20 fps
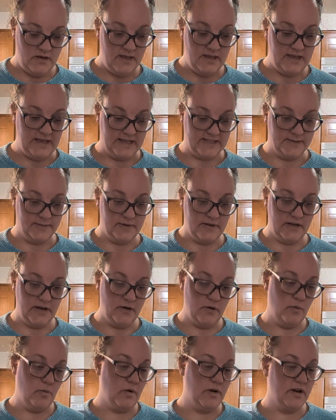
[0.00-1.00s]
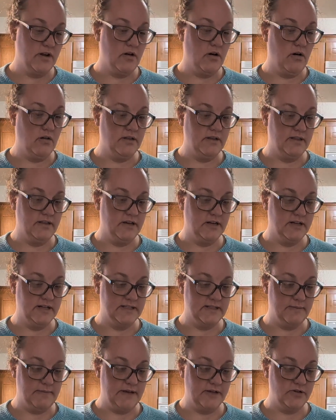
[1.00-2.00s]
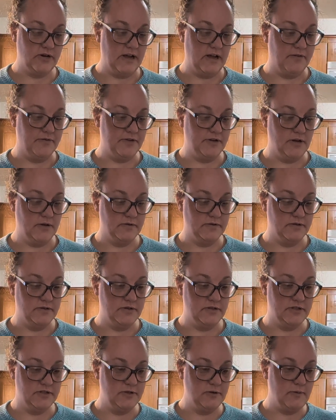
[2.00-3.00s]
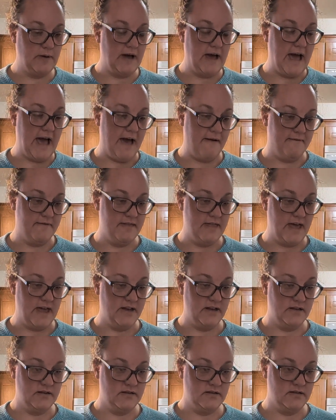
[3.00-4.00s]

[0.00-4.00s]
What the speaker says: Yes, but I don't want it all in there because it might dry out the dough. So just do about half of that.